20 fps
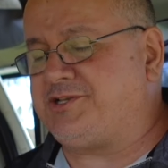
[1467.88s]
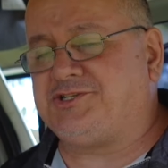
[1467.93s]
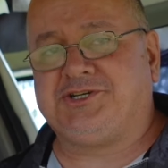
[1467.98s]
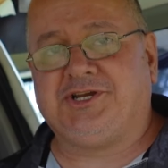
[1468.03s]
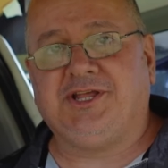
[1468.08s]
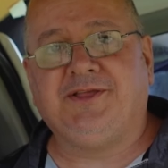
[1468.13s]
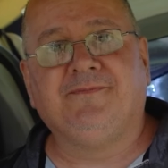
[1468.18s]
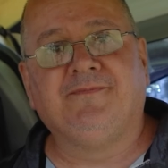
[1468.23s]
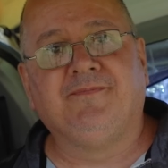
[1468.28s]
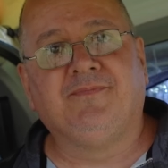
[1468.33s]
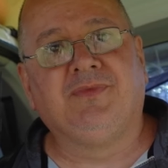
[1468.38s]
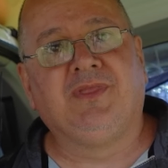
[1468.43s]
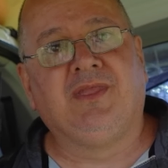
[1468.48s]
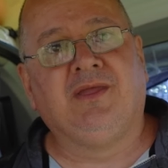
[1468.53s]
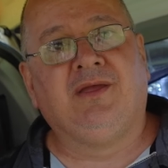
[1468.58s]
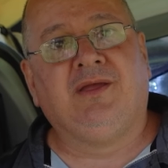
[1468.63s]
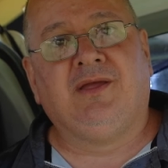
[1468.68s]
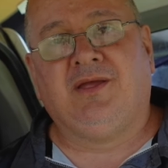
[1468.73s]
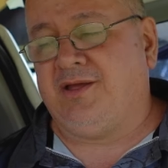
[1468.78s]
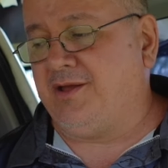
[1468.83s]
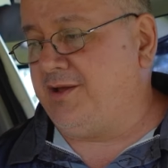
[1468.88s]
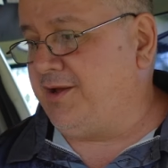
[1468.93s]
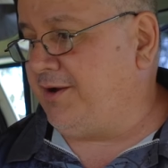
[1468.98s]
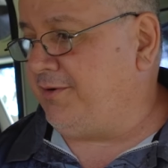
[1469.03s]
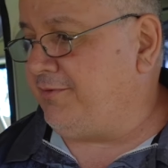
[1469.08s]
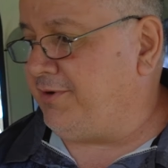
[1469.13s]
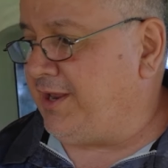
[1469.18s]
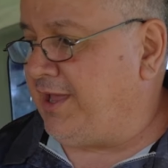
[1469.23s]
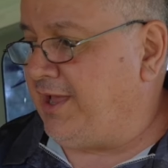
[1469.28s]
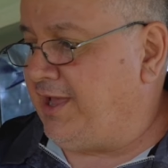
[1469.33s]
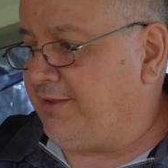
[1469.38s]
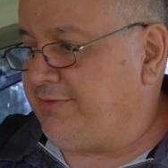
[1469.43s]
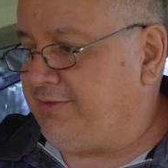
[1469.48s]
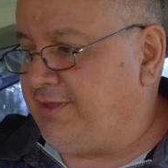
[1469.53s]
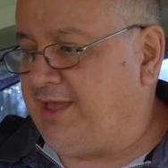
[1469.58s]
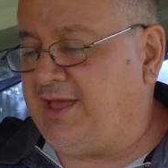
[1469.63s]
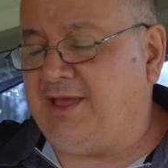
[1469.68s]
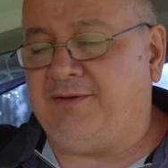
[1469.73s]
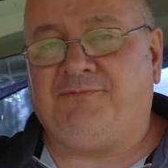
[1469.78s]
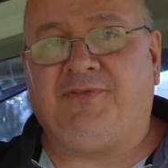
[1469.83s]
battery, I would have had
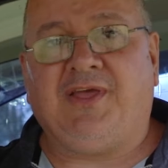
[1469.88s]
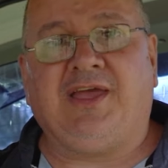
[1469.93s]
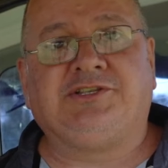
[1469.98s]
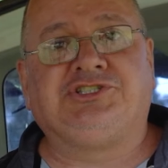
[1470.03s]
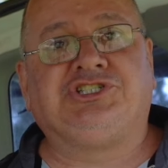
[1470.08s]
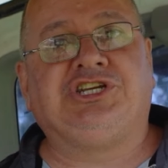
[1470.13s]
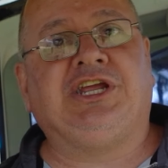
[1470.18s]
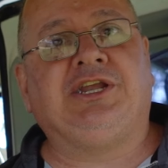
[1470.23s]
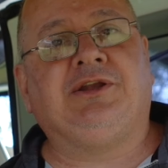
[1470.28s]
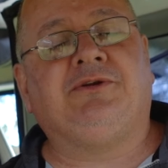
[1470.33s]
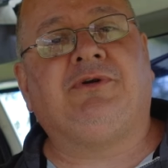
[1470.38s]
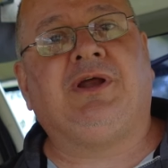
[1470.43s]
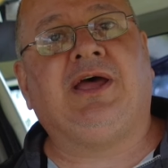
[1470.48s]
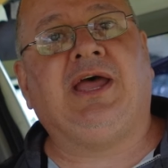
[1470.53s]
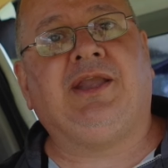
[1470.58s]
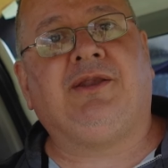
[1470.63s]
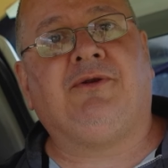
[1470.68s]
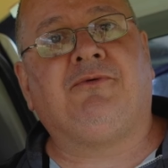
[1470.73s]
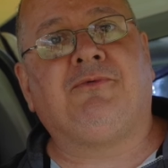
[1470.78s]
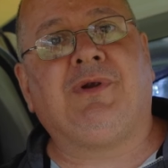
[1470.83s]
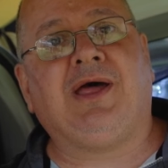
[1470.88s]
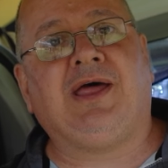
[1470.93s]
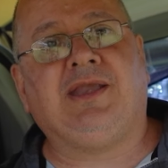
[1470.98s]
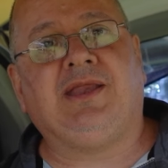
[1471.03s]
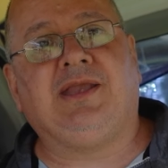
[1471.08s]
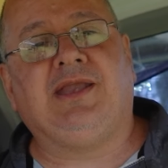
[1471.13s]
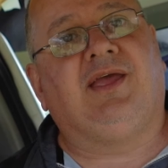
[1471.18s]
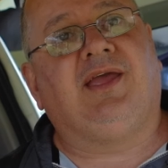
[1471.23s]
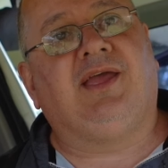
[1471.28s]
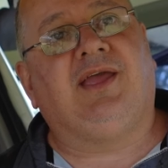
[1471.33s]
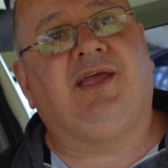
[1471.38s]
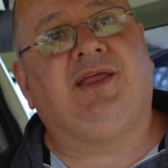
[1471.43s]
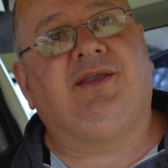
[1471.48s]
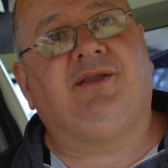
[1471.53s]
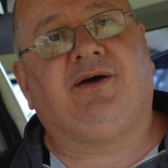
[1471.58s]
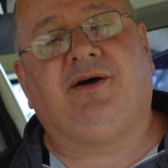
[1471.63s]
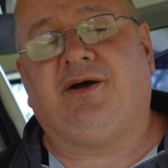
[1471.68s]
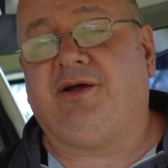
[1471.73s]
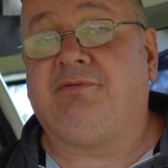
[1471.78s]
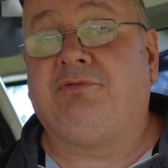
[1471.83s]
to have that generator run,
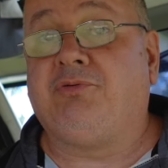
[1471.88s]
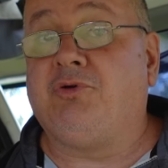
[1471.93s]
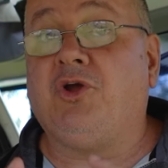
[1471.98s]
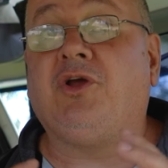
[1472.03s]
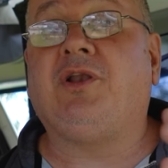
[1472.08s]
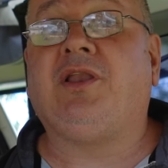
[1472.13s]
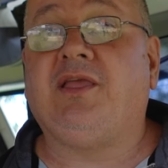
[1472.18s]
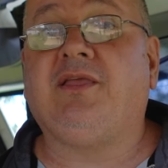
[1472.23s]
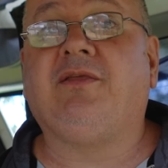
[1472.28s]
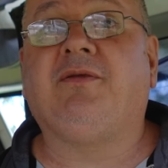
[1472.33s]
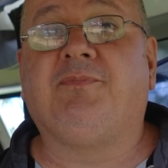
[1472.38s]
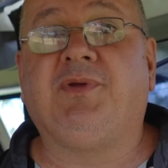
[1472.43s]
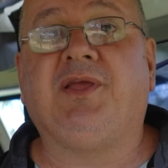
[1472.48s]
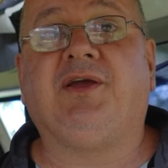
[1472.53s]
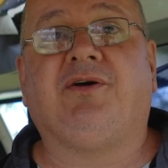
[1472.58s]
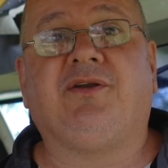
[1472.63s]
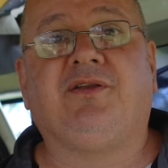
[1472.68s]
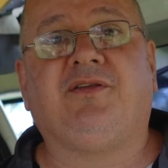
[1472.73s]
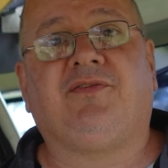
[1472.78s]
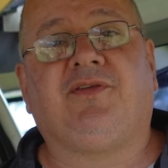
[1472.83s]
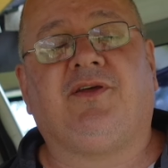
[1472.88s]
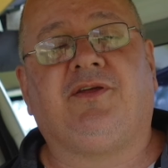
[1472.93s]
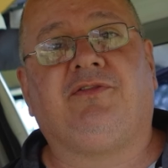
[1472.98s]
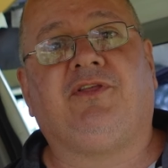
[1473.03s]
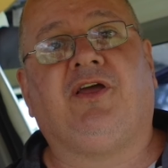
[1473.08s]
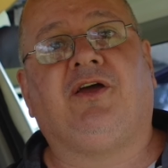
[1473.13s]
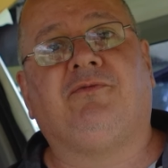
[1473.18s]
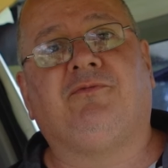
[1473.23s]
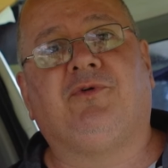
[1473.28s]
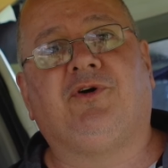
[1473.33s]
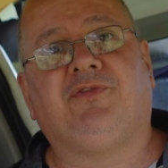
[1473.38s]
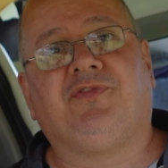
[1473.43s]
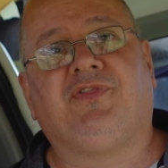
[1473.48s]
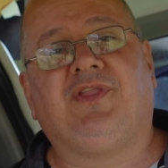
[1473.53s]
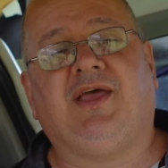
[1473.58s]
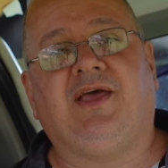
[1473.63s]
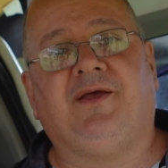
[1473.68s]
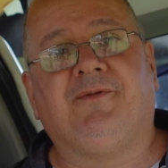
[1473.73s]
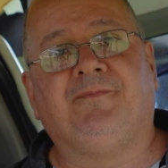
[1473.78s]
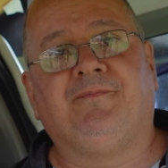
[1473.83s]
and I really, to be honest, I don't
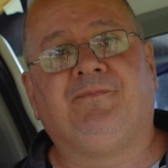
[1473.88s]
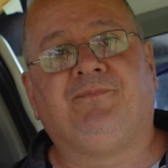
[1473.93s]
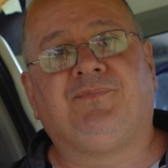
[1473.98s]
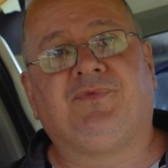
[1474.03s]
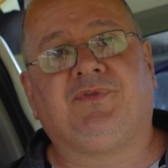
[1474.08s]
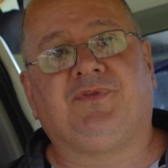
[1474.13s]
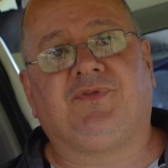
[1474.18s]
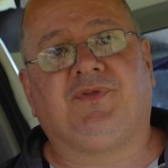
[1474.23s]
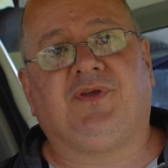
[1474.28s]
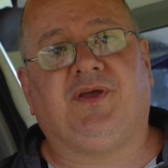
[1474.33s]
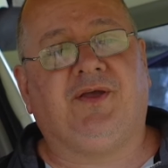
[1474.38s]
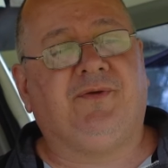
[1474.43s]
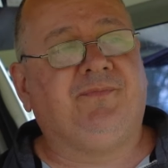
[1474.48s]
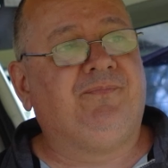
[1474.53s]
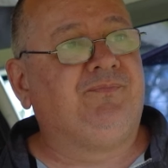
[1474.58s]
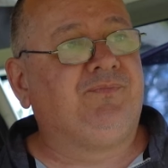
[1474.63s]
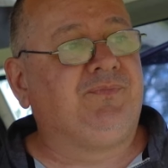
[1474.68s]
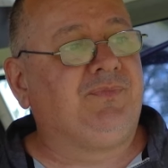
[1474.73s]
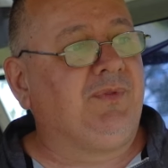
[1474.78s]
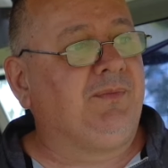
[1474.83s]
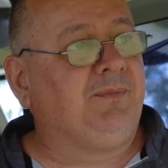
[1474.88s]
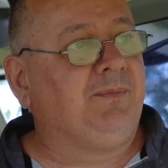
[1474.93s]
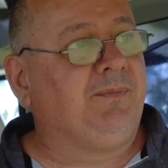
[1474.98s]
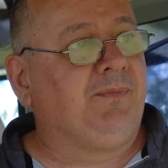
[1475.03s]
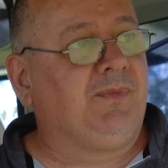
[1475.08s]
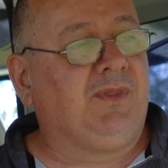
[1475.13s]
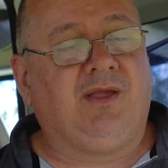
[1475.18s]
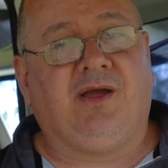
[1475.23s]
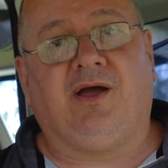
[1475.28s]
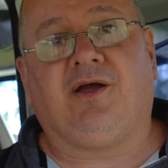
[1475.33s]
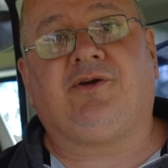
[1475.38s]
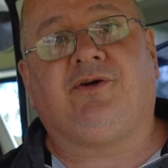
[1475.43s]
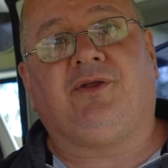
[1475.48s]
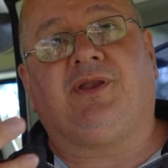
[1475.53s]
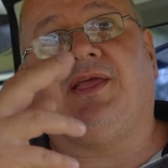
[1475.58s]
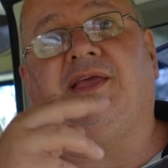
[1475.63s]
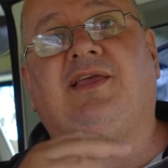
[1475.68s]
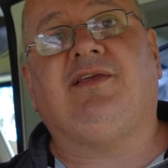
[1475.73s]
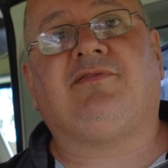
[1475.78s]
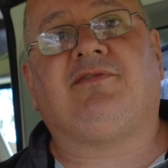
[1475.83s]
want that. So I
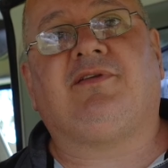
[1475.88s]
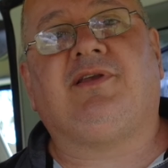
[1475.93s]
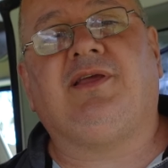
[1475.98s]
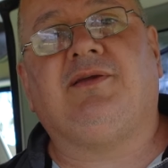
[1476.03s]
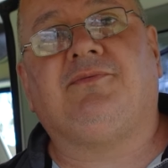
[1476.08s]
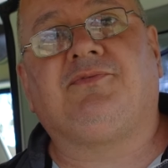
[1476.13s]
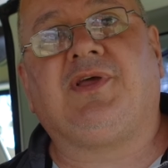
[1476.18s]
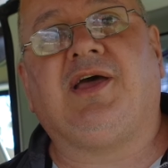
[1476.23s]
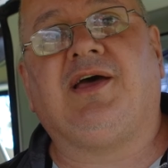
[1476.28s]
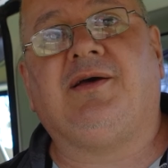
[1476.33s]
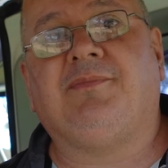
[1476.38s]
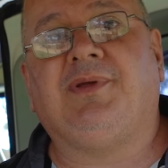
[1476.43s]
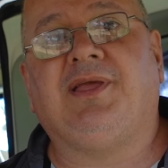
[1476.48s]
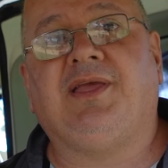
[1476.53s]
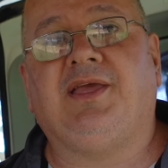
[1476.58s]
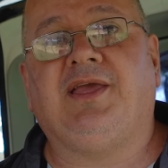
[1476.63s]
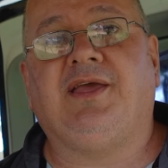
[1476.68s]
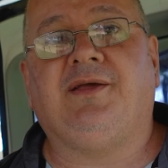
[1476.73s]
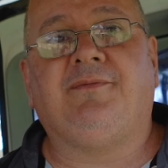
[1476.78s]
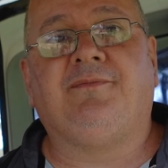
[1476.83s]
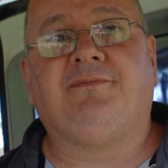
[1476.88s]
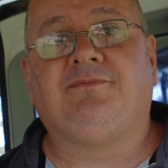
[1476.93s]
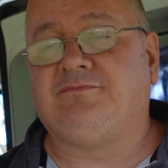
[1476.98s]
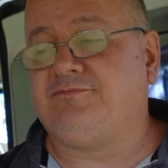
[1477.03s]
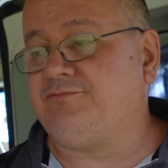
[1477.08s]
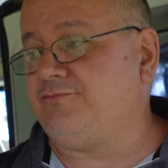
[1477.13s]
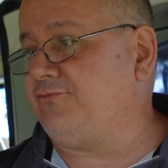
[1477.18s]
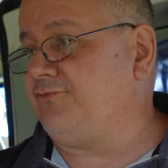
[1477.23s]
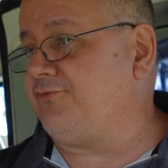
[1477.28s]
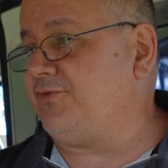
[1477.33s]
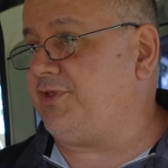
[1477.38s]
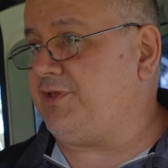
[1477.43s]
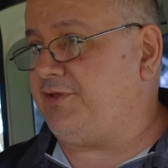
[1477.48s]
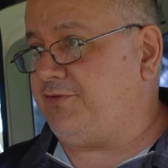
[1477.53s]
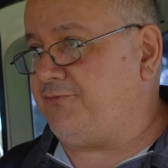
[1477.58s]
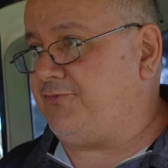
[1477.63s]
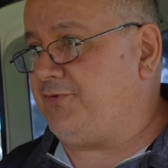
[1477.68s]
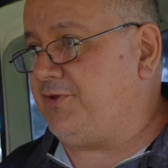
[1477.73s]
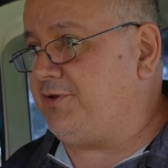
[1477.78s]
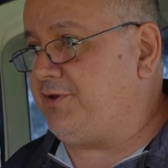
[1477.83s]
could have easily have come here for
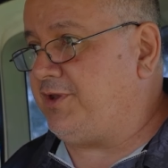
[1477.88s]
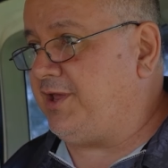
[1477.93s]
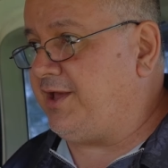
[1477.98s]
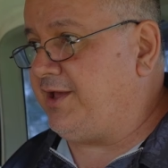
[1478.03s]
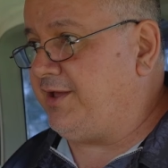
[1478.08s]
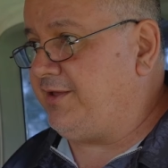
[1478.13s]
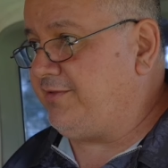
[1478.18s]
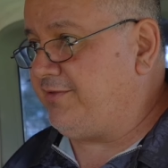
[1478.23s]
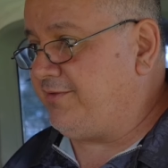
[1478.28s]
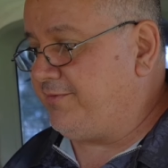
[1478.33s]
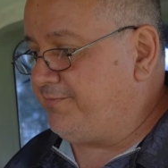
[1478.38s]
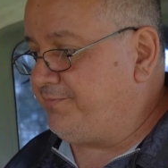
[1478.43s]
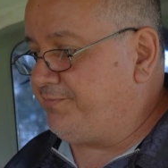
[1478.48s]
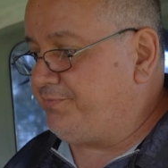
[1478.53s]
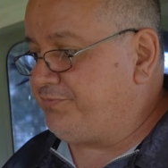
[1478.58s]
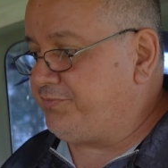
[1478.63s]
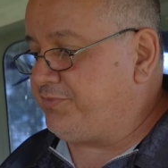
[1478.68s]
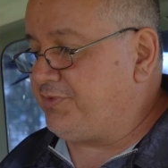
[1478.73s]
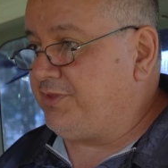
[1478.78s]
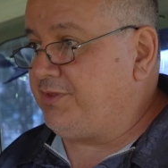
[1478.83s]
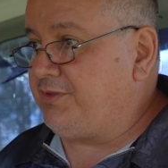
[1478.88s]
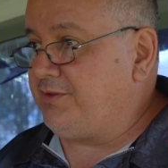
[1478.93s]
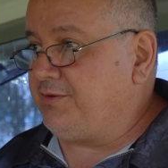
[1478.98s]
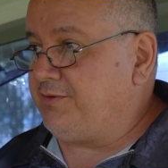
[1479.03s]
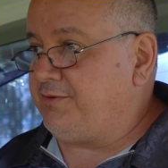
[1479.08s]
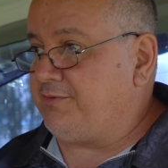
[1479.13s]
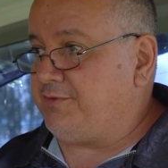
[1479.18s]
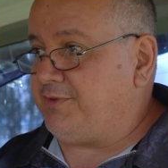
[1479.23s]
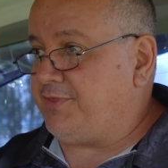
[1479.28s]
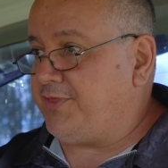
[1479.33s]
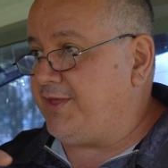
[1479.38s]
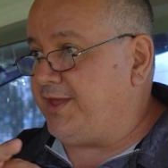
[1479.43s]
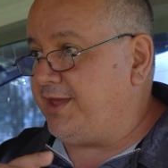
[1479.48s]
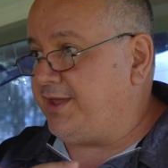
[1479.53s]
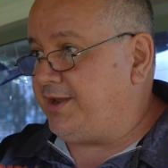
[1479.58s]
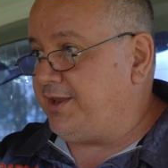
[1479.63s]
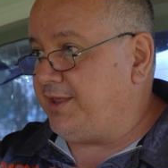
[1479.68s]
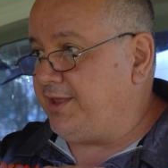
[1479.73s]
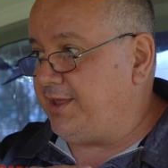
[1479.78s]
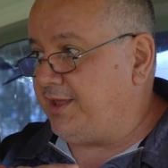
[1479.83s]
these few days
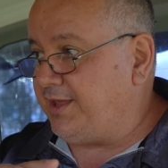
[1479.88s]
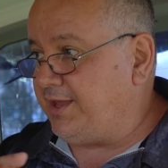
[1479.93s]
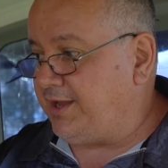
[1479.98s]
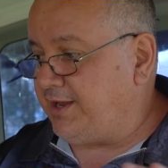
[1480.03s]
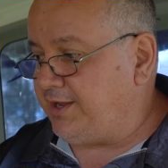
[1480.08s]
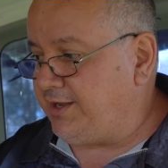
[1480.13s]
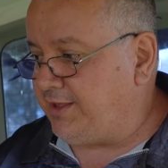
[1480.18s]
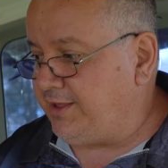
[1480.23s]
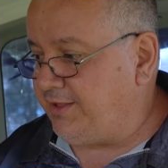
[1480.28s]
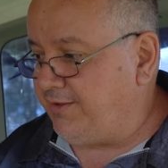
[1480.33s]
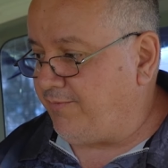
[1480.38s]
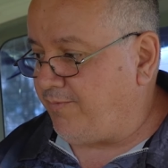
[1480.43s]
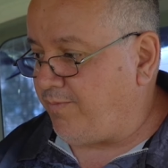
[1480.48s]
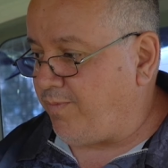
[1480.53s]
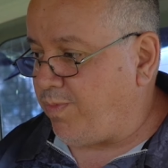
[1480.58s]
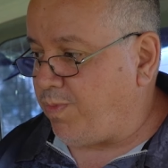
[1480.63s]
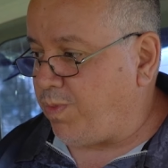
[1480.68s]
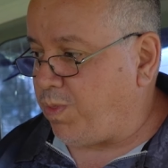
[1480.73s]
without any